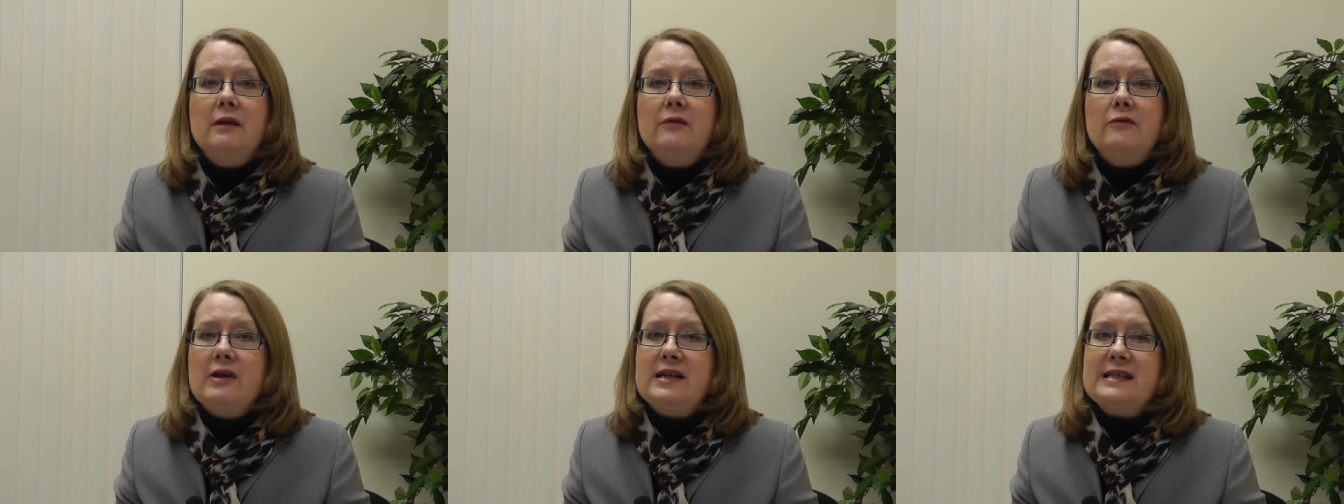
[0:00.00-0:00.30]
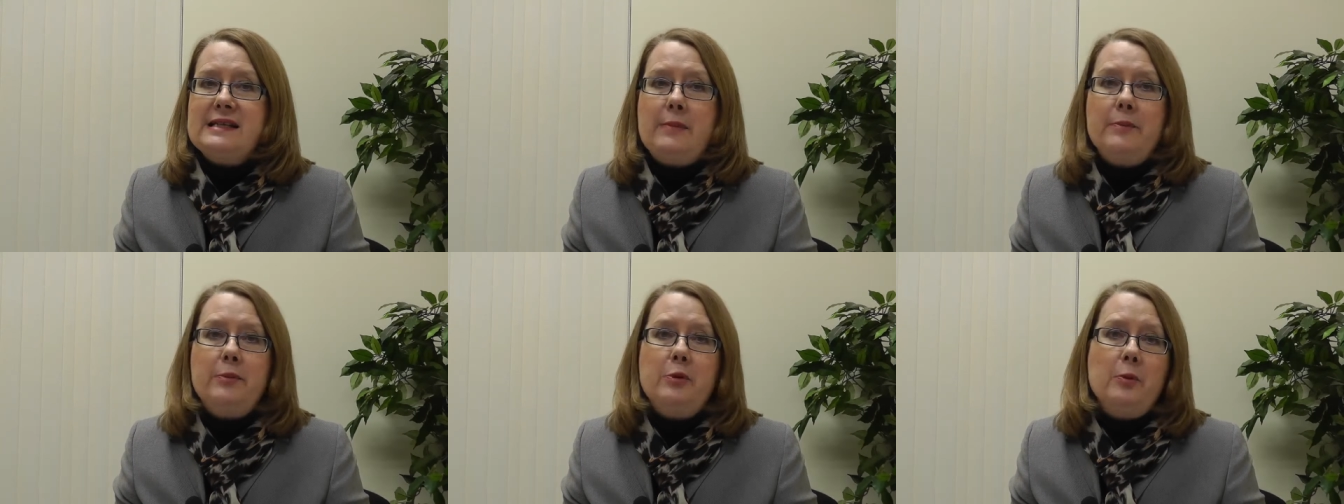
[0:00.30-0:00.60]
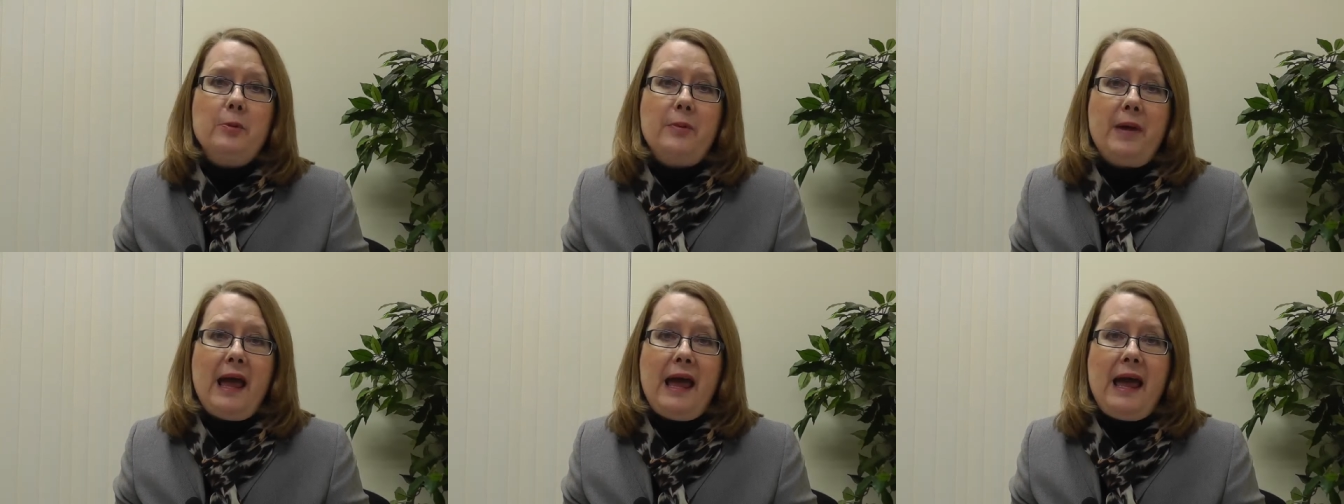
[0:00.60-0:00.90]
for
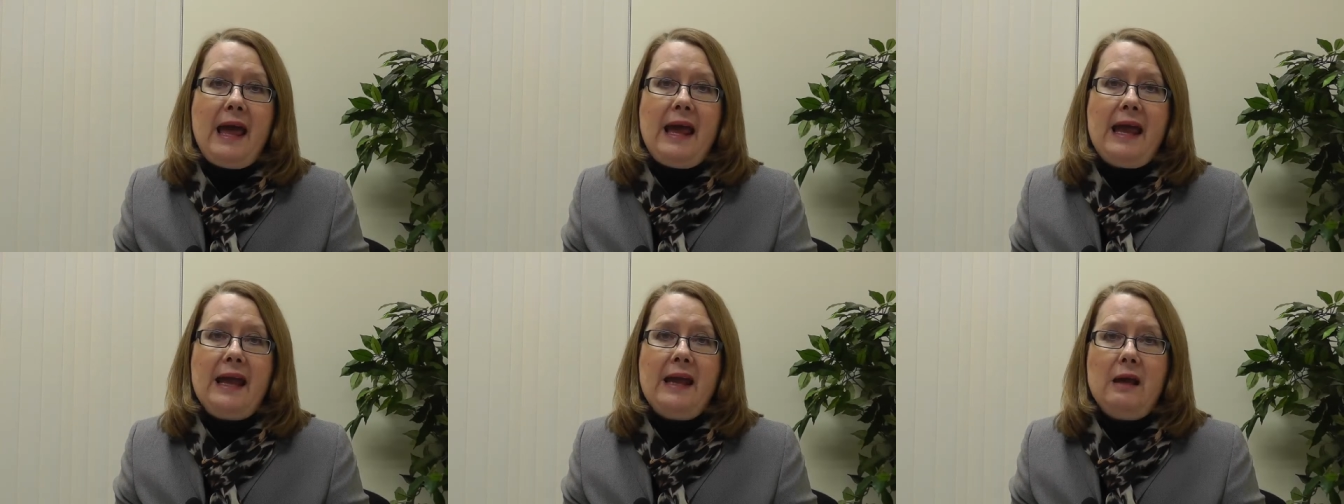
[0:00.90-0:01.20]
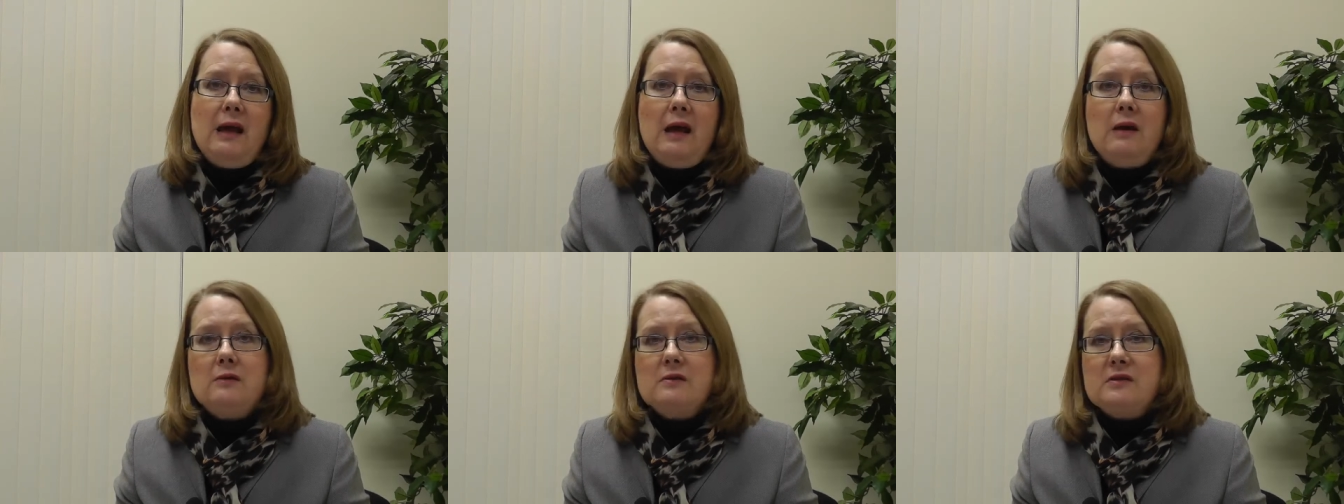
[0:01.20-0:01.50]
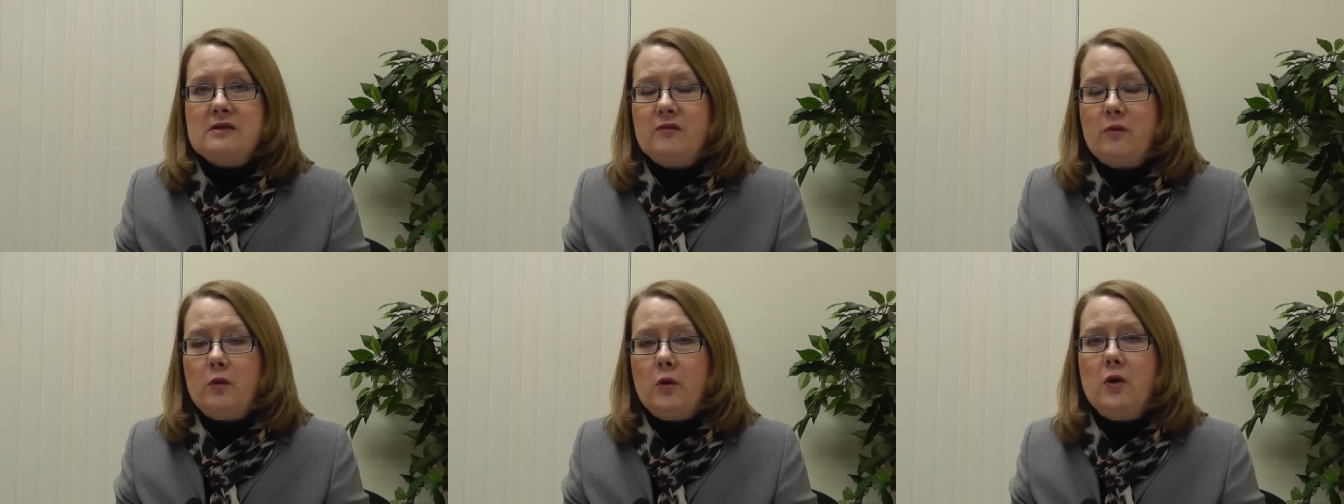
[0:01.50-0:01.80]
example pay,
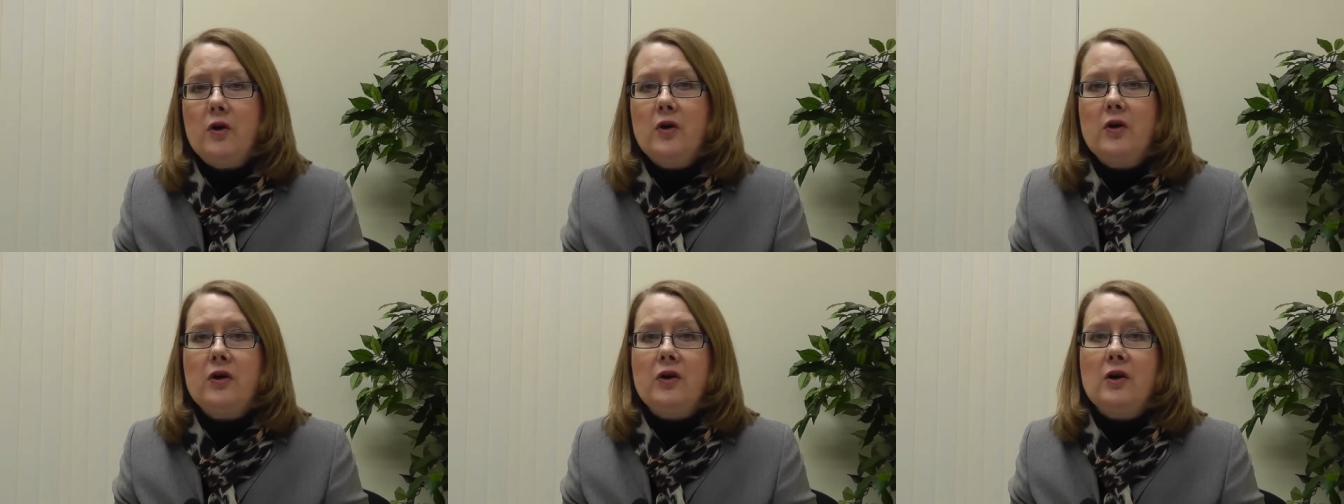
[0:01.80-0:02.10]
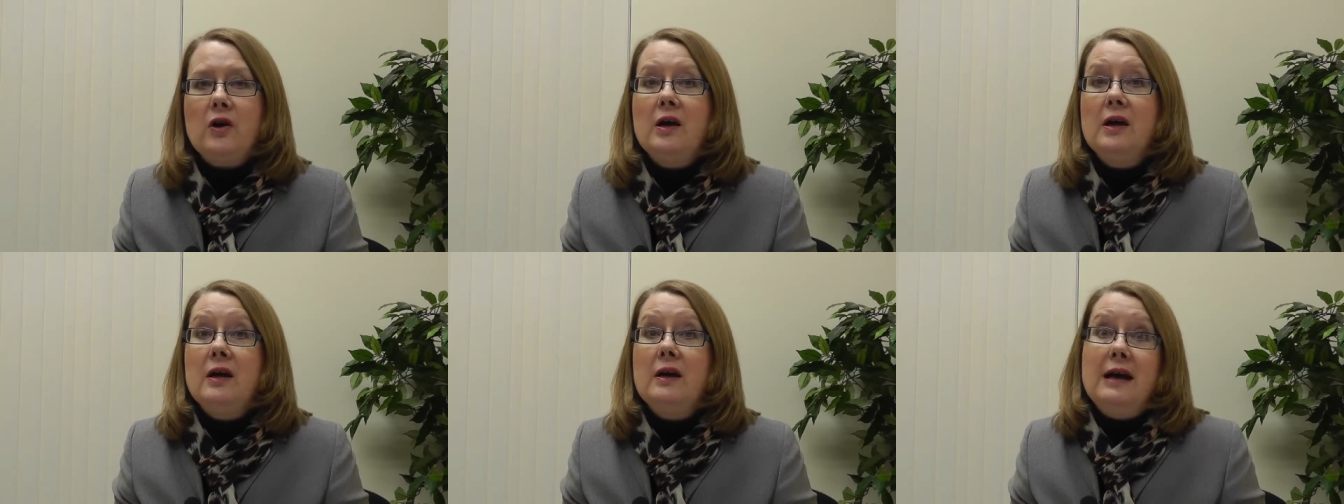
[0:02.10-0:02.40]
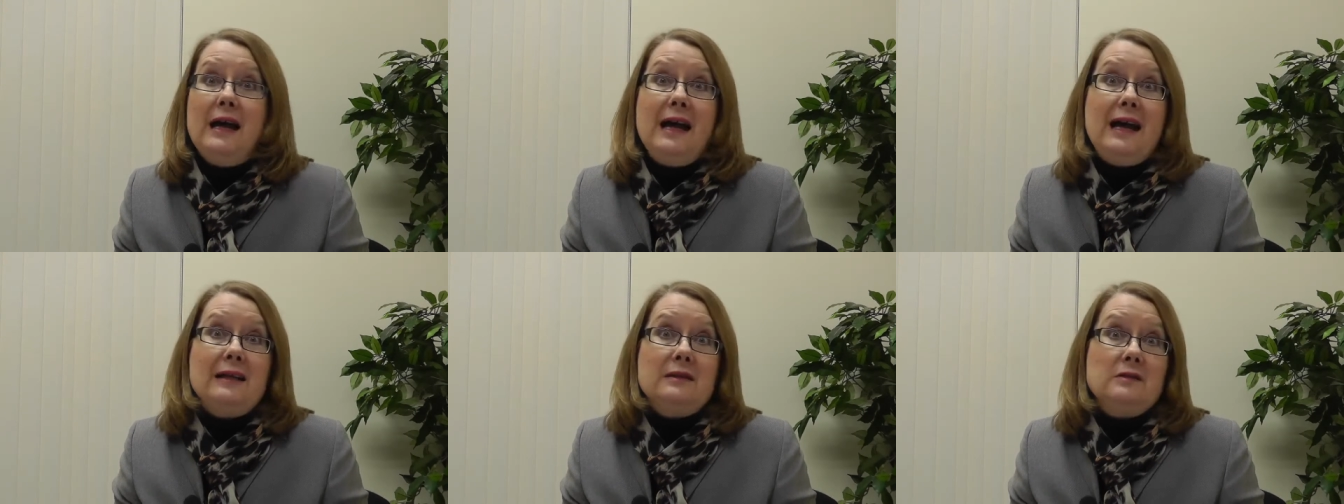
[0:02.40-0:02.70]
hours of work
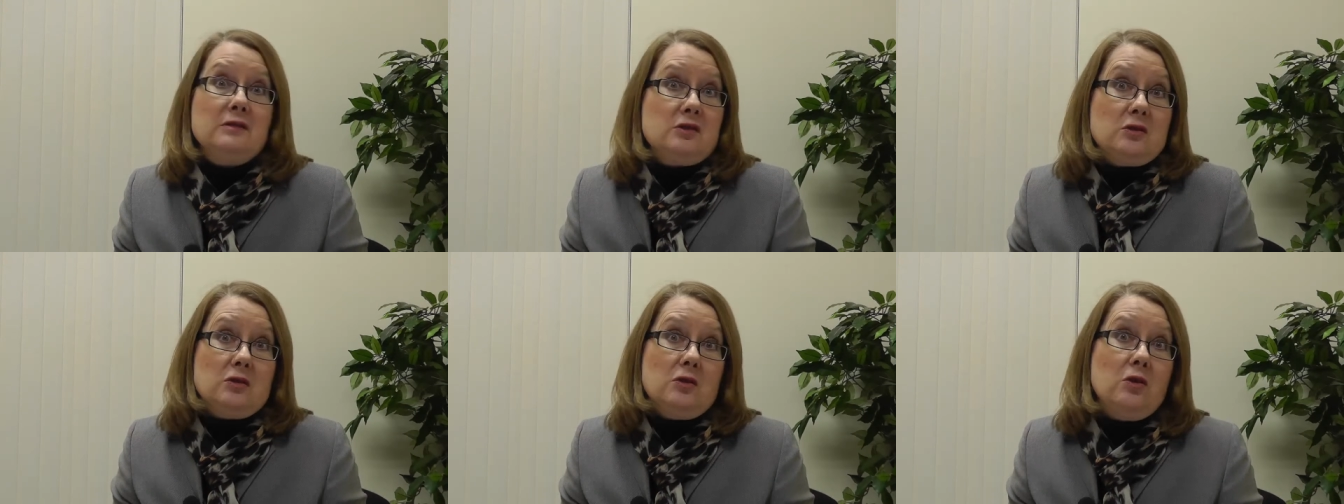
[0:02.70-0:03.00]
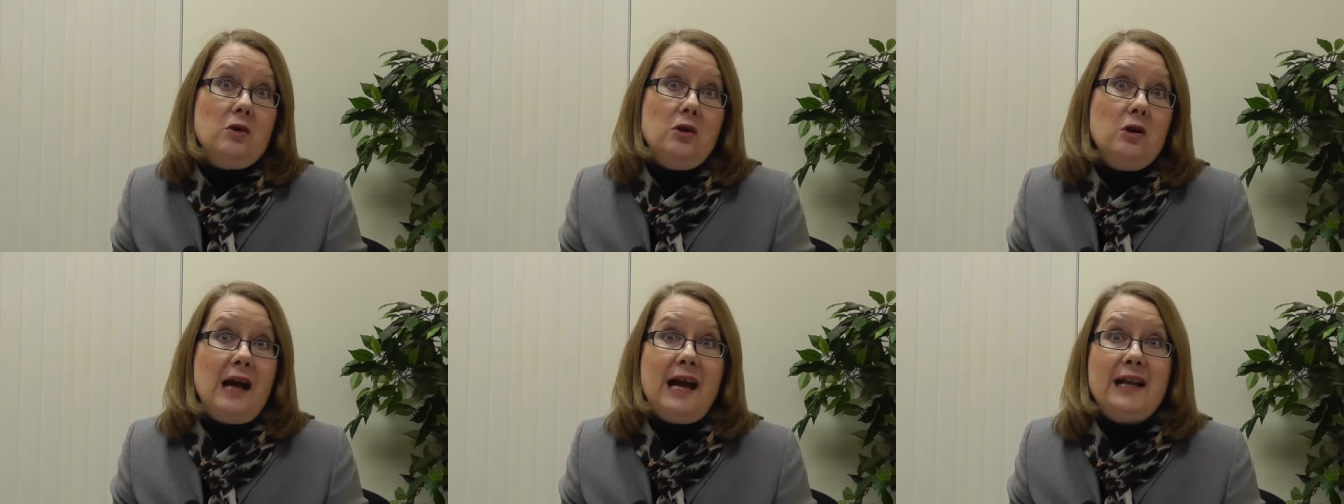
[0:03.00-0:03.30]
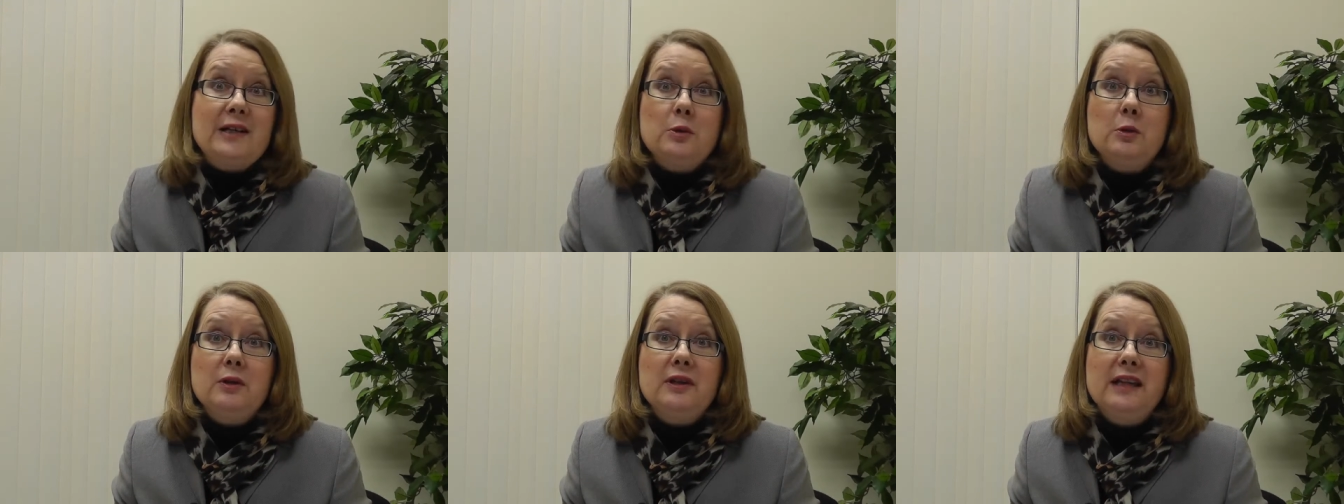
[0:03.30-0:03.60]
and or
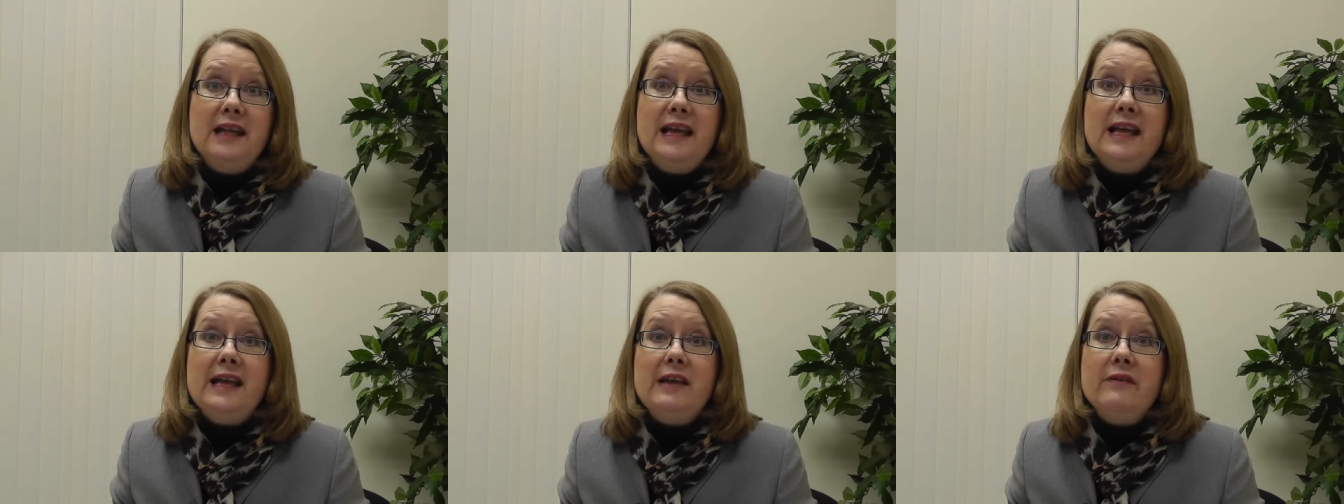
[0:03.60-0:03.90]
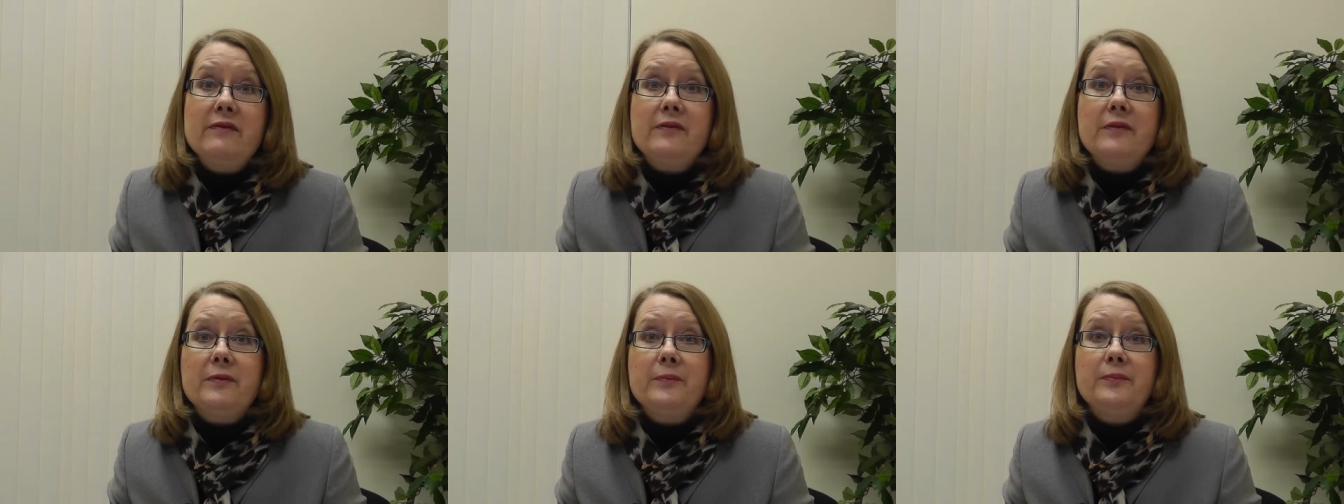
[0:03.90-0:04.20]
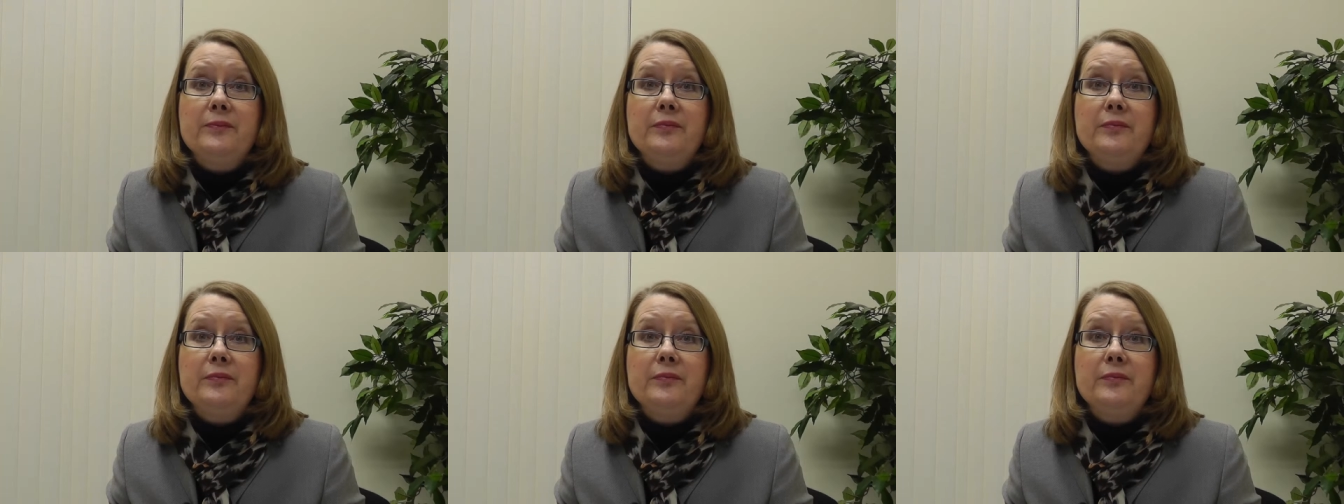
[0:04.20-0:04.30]
annual leave,